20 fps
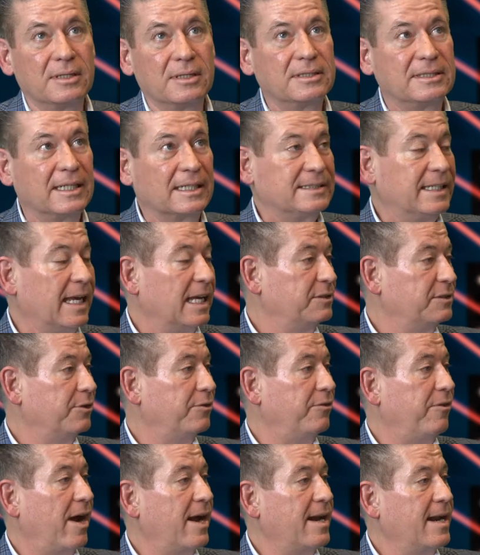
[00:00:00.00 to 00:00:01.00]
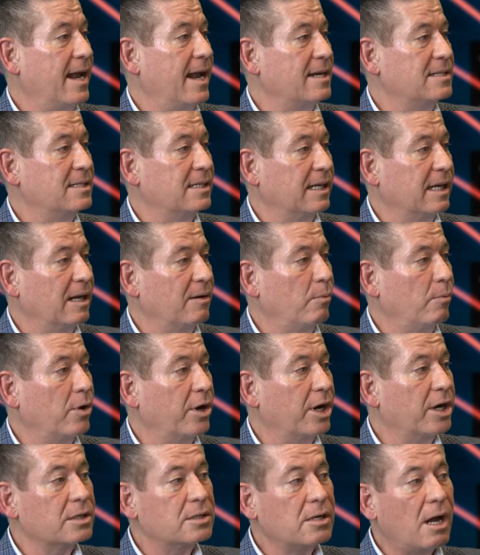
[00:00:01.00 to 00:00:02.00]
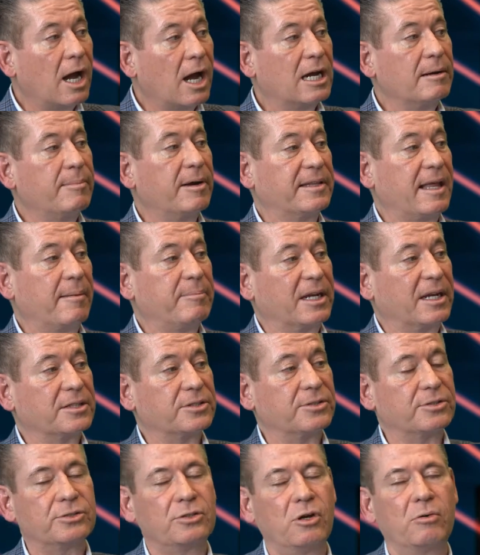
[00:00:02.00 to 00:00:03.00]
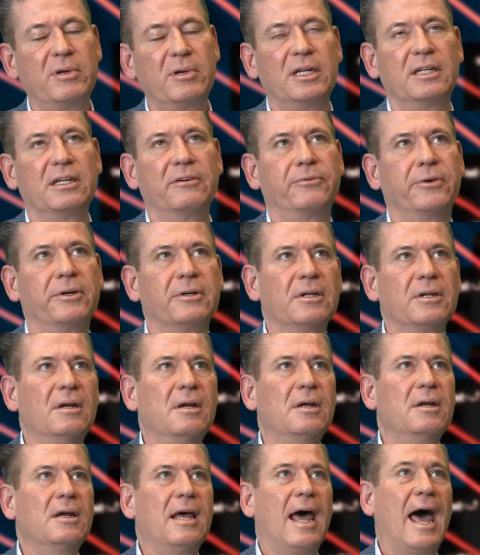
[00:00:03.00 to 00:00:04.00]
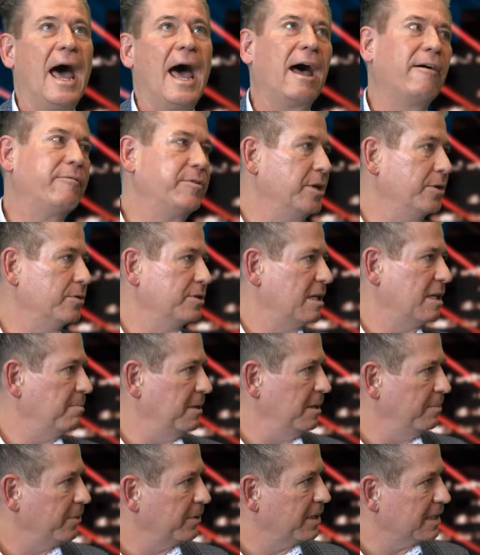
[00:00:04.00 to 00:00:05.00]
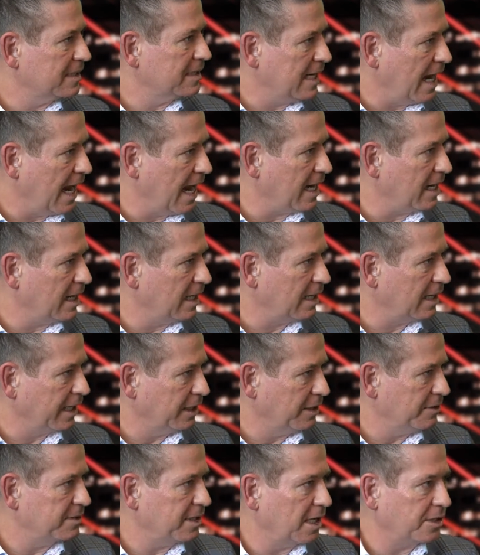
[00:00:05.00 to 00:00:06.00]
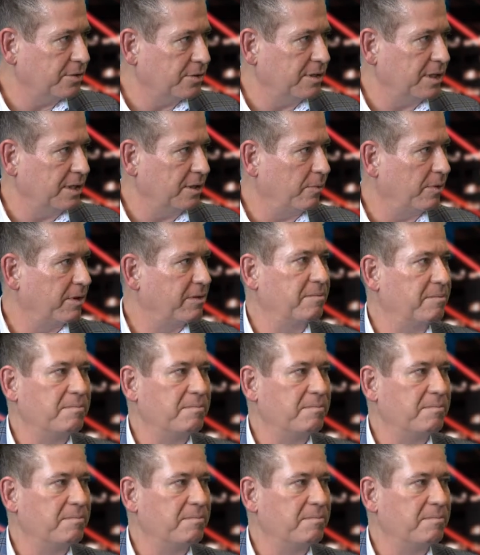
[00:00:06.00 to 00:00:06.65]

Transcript: successful financing. And we're going to talk about that because there's so many different avenues that people can take. Like you said, you deal with